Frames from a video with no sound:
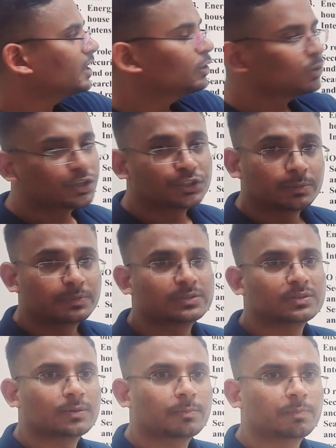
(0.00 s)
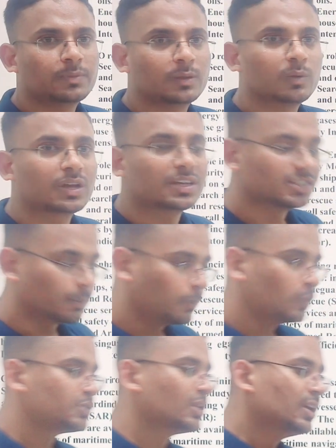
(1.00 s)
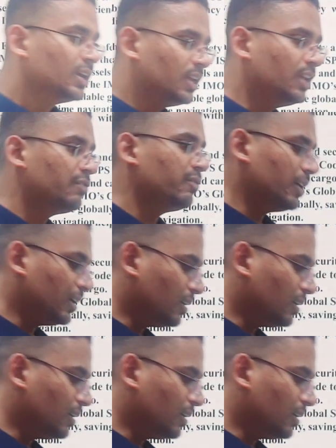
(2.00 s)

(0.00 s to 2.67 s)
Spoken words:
into the ships. Okay, suppose if